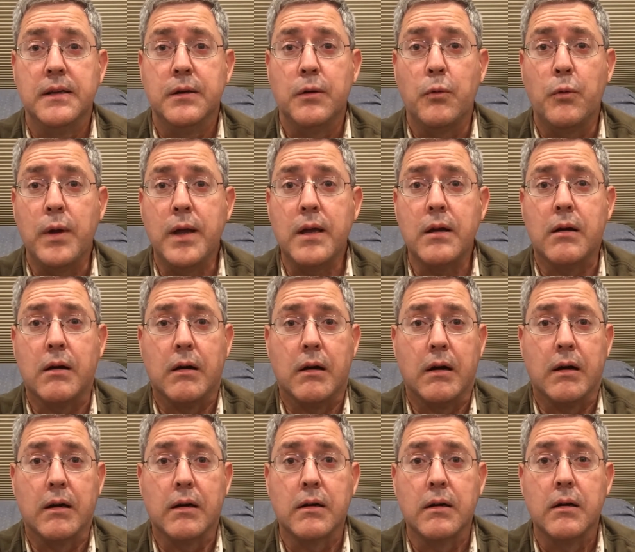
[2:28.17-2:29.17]
We
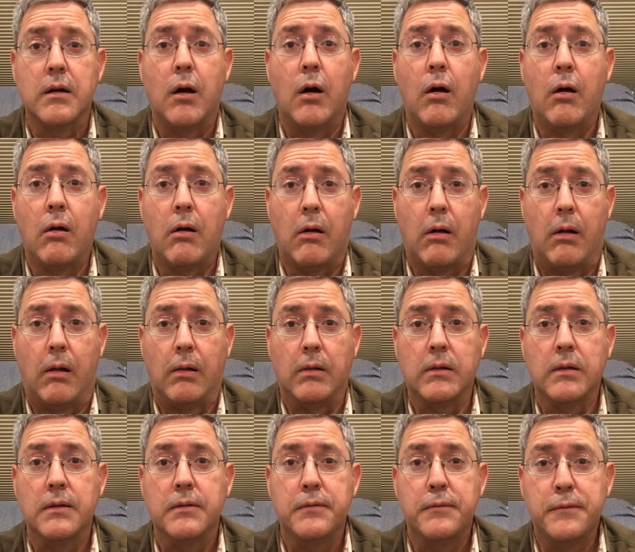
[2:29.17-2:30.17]
are
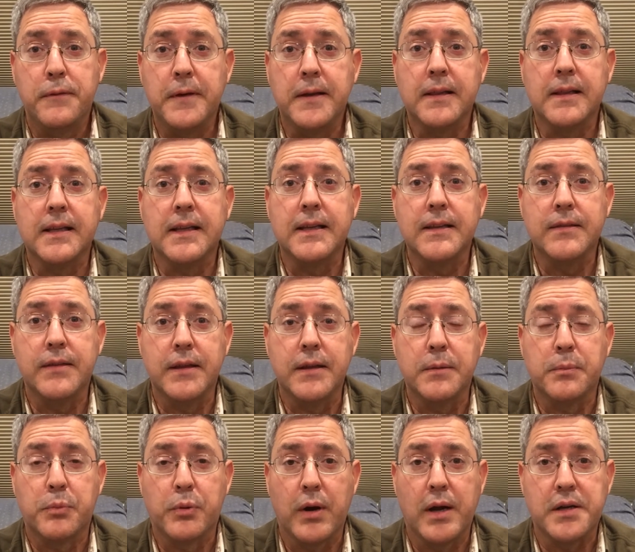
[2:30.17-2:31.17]
all feeling the
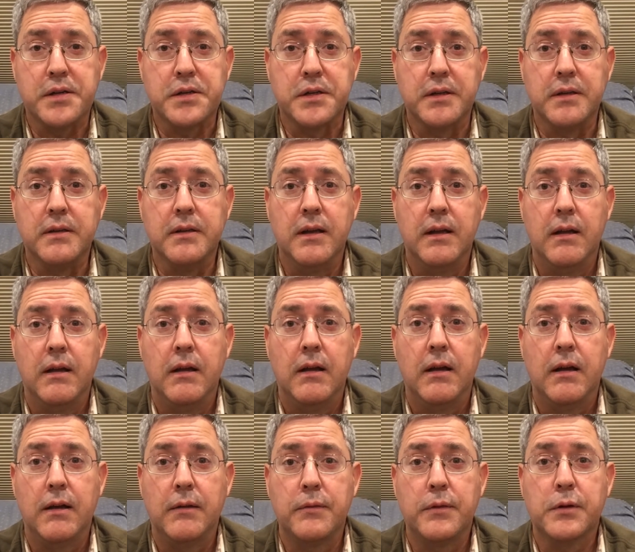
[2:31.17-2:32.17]
oppression
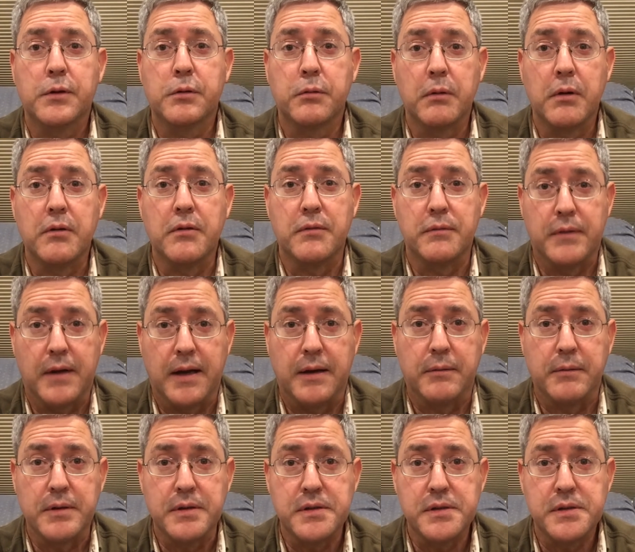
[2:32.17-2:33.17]
of the
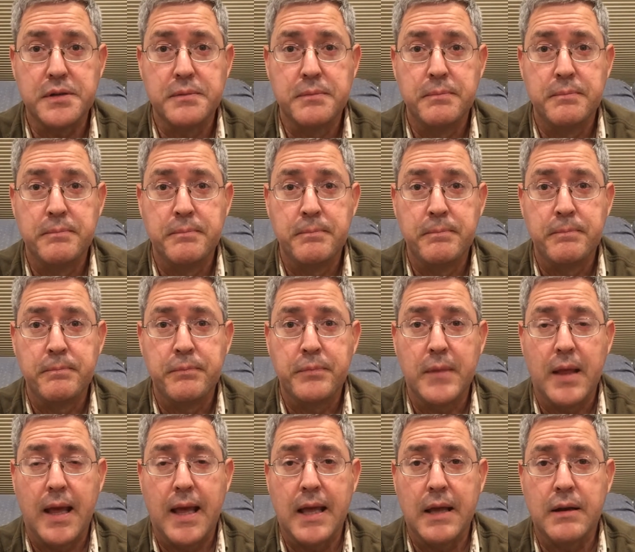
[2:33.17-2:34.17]
coronavirus.
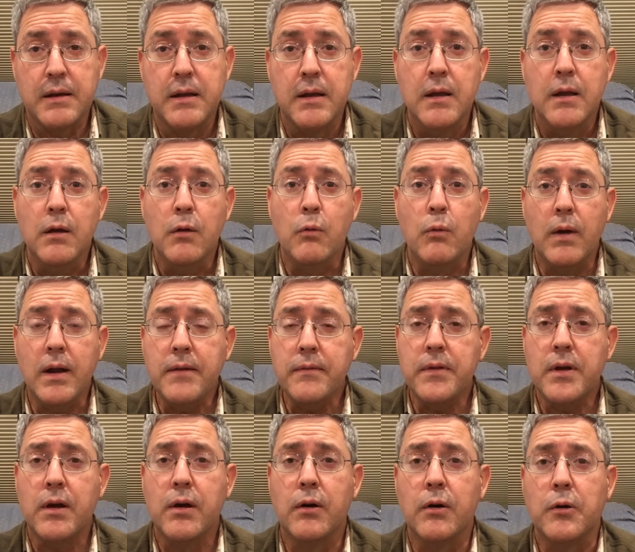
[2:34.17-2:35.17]
And one of
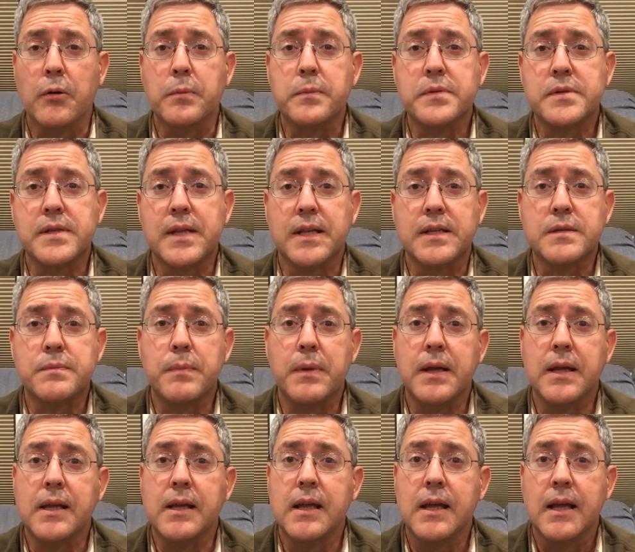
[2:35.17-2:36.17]
the hopes that's
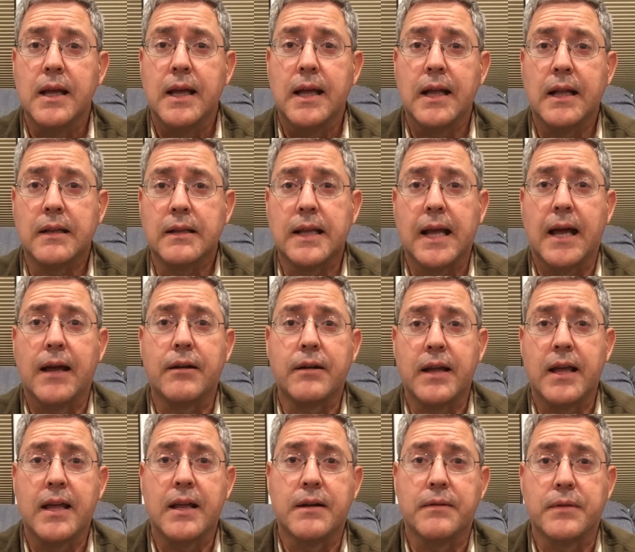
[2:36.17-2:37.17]
being held out
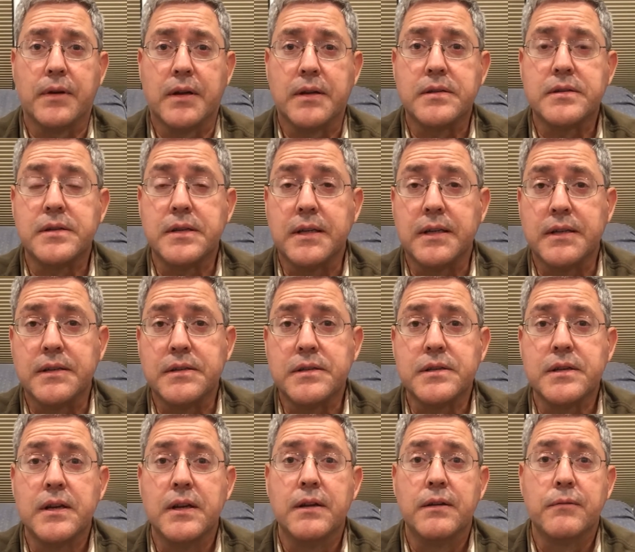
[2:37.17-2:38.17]
ahead of us
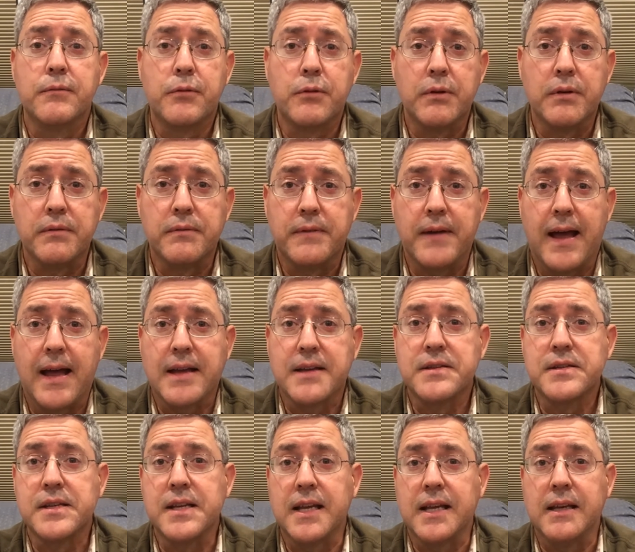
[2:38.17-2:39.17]
is for a
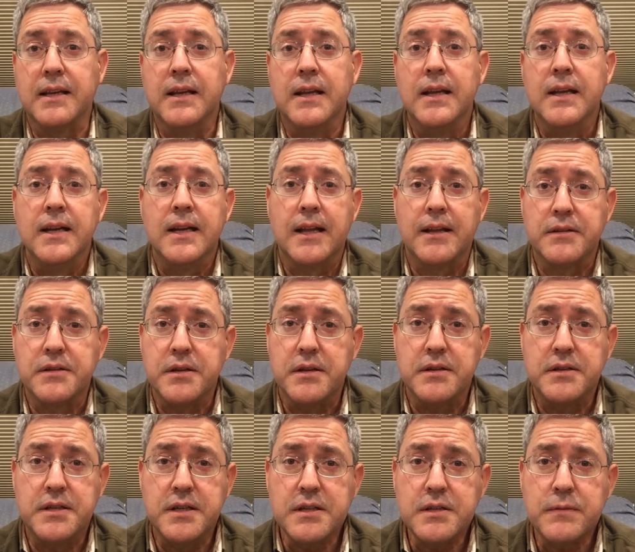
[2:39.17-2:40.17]
vaccine. Now,
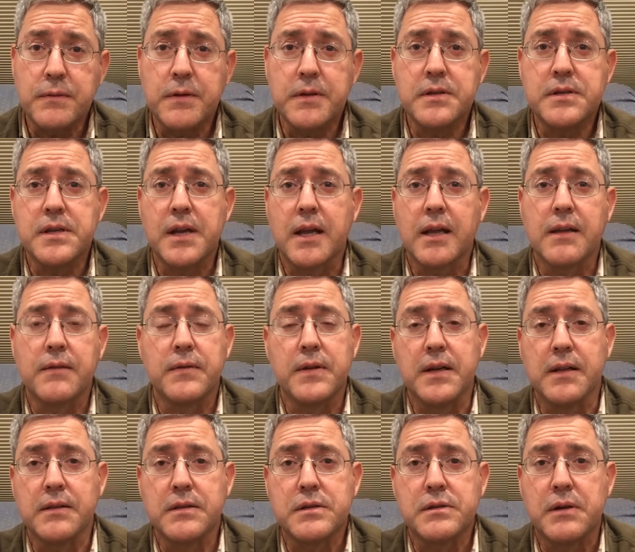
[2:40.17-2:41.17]
just for the sake of an
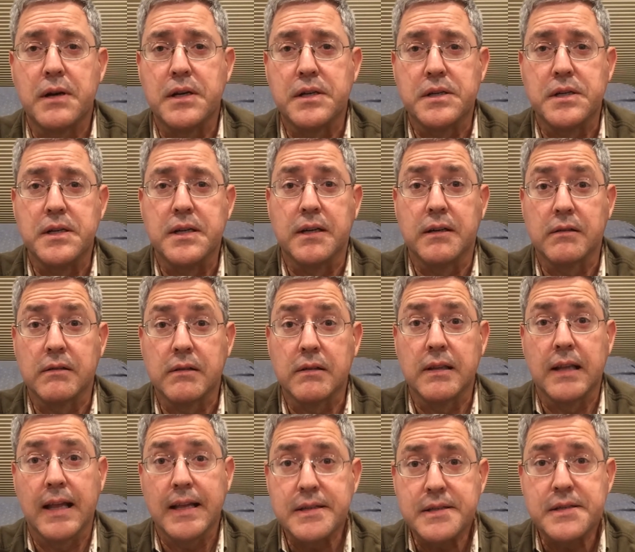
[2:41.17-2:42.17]
illustration here,
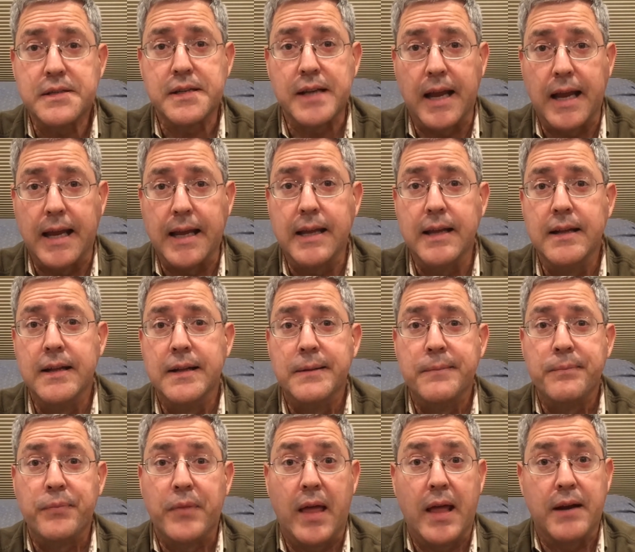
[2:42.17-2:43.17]
let's say
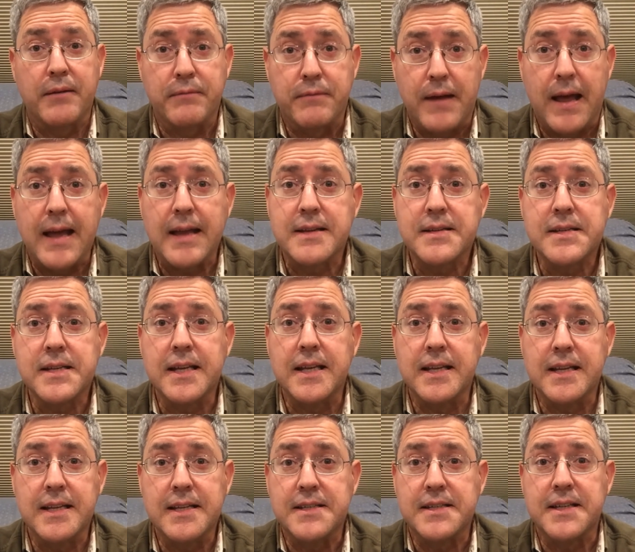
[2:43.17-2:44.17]
that a
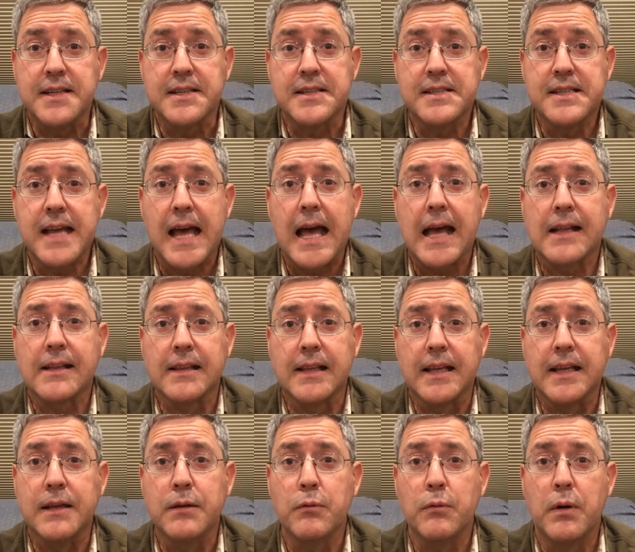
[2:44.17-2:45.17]
vaccine is
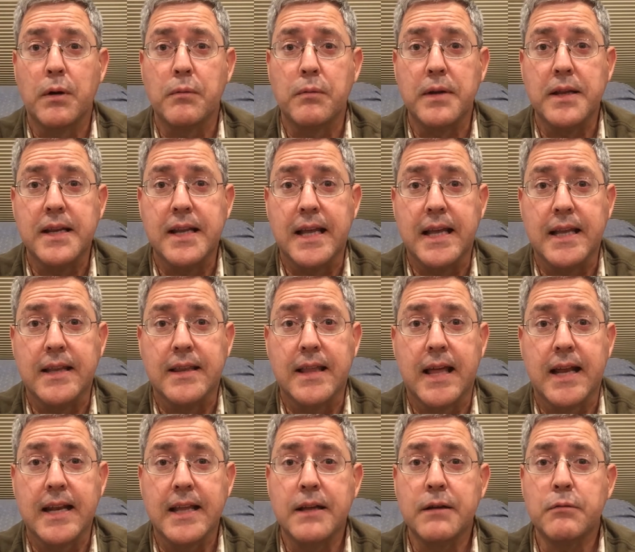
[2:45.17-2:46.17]
exactly what we need,
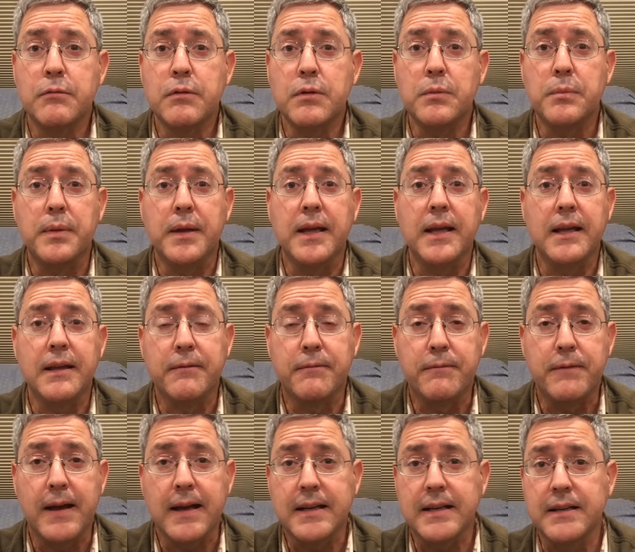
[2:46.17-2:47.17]
that it will be
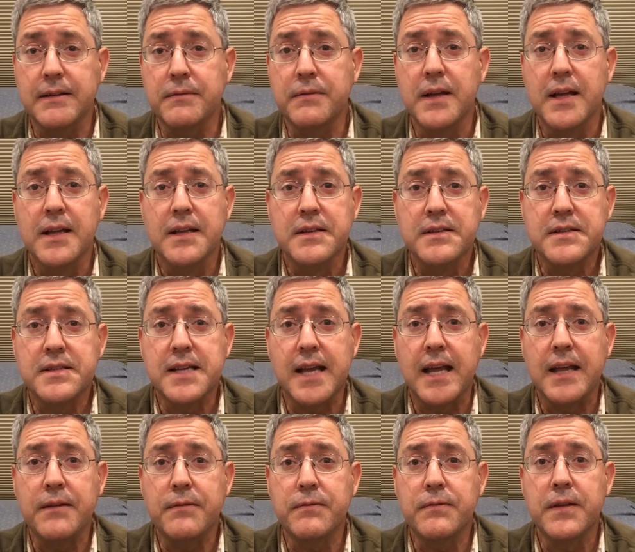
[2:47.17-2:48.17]
effective,
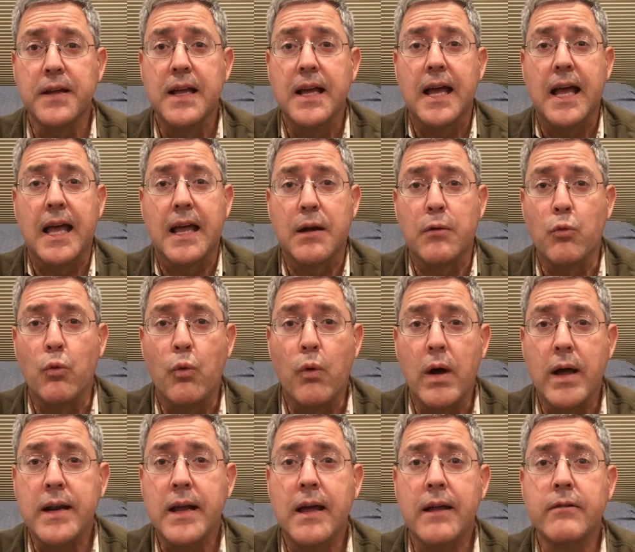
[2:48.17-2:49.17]
safe, and
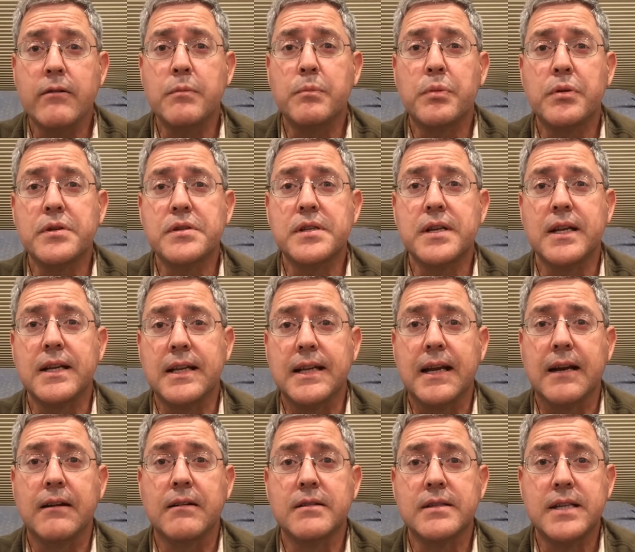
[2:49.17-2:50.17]
100%
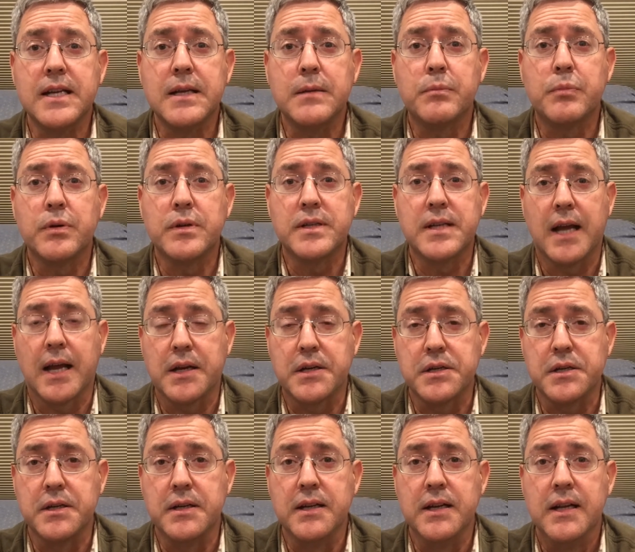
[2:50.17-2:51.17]
guaranteed
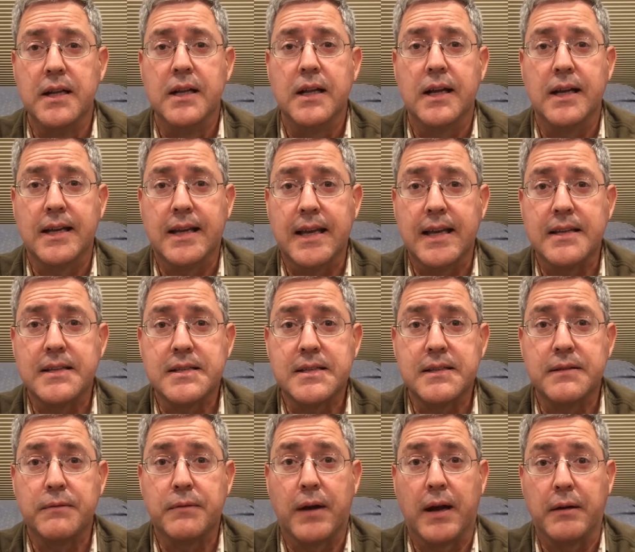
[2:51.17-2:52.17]
protection against
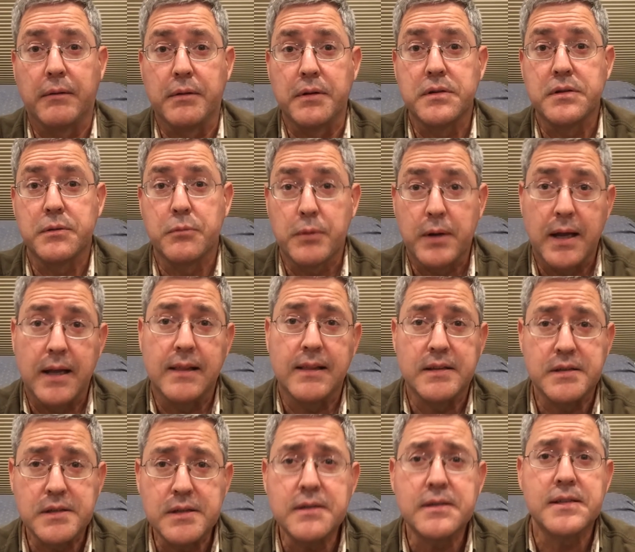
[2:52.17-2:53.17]
the virus. Okay,
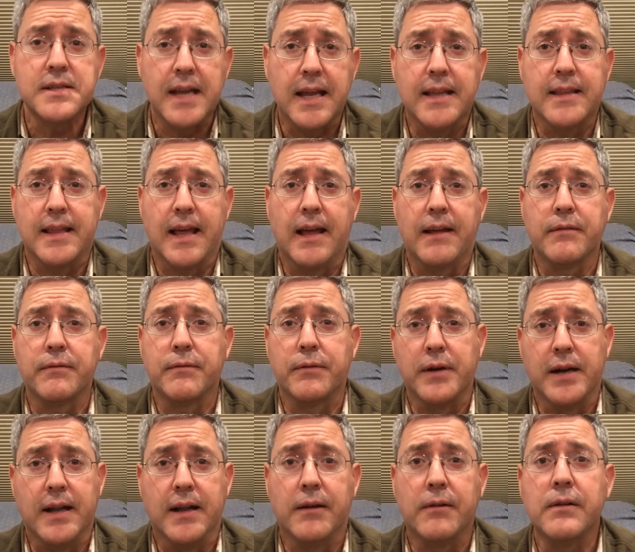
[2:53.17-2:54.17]
let's just say that
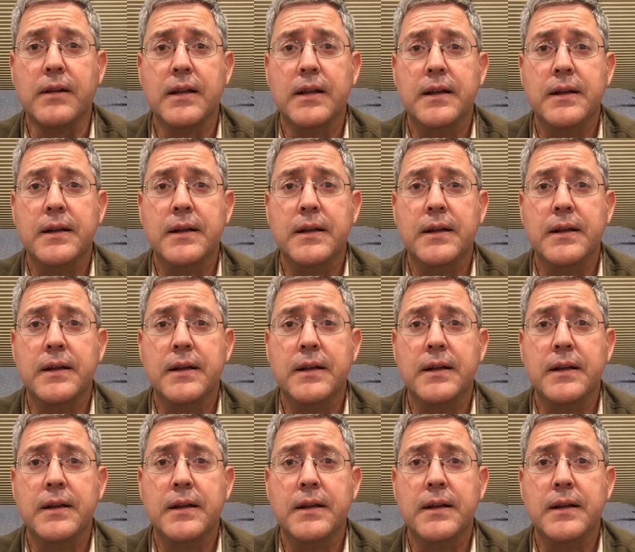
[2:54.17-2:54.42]
for now.